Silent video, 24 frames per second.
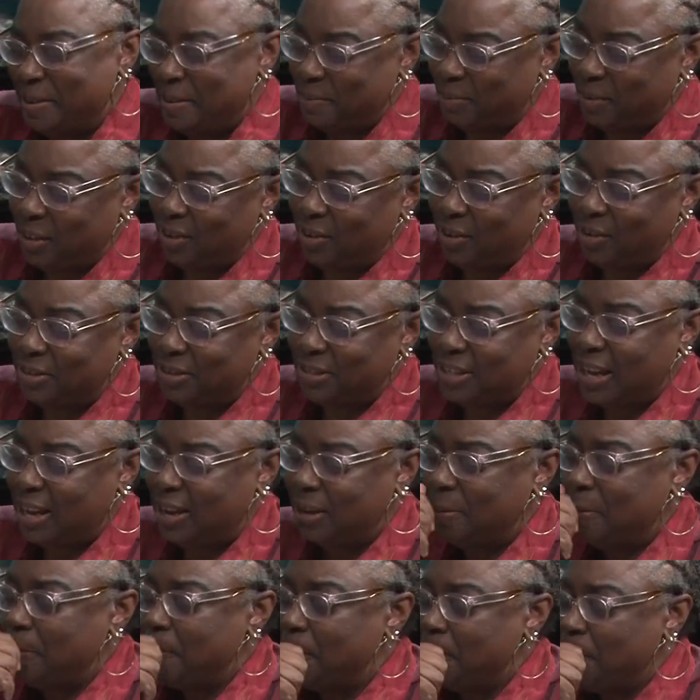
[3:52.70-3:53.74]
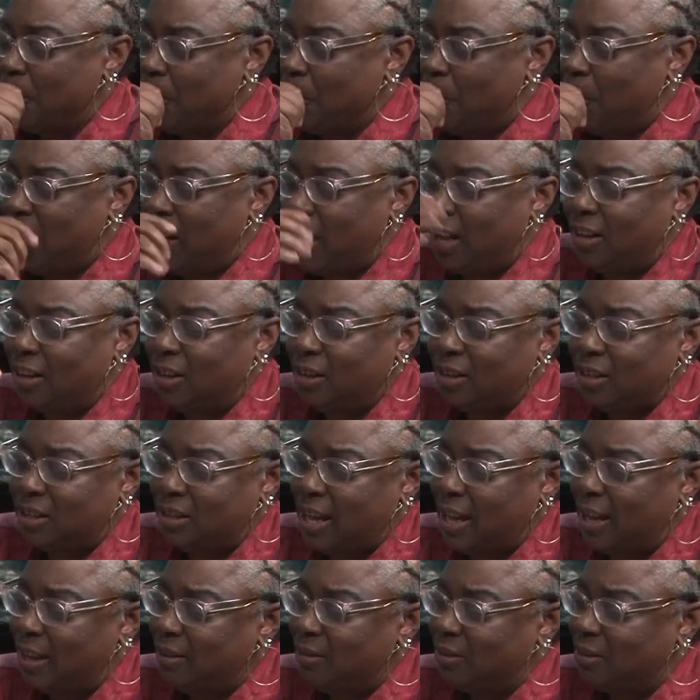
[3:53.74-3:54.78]
But Jose, when I looked
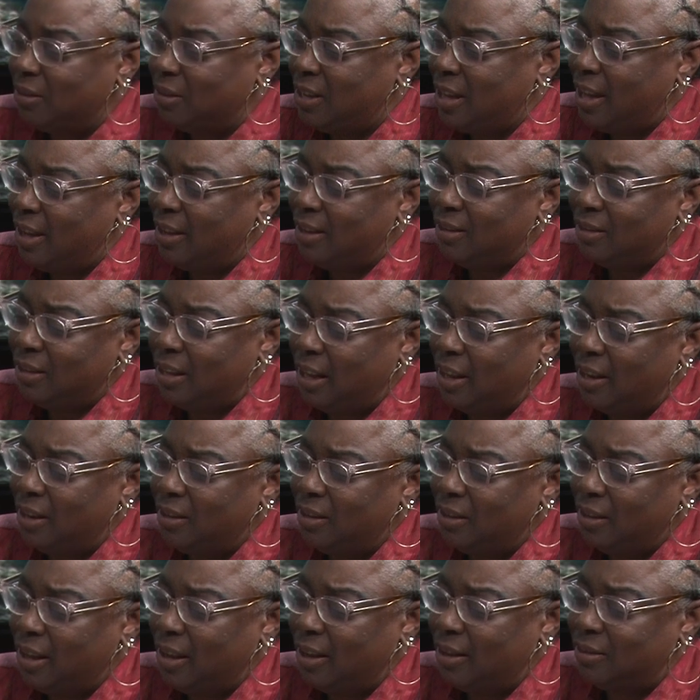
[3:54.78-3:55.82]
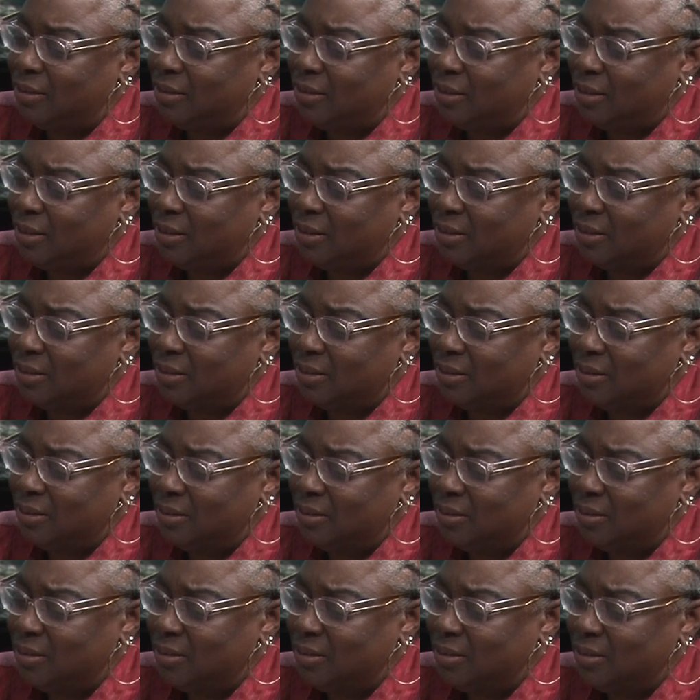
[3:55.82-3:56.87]
at that that that uh,
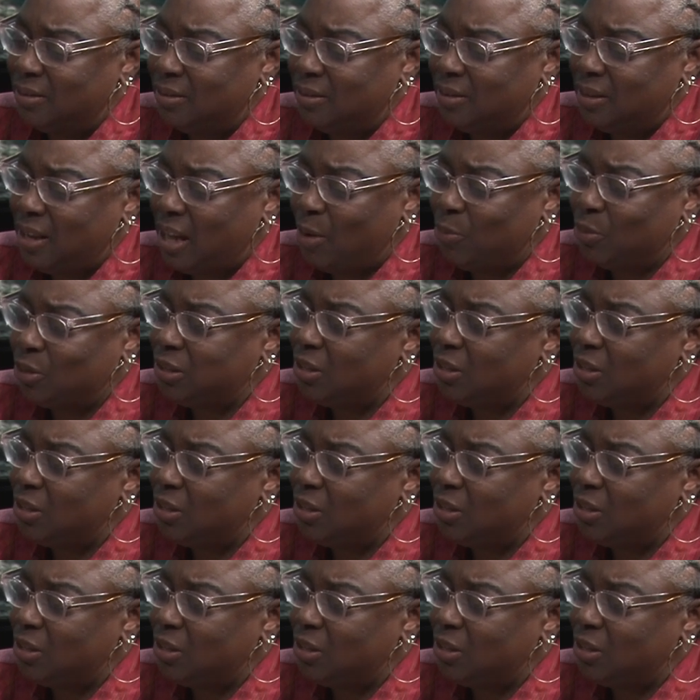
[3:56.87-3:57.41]
I was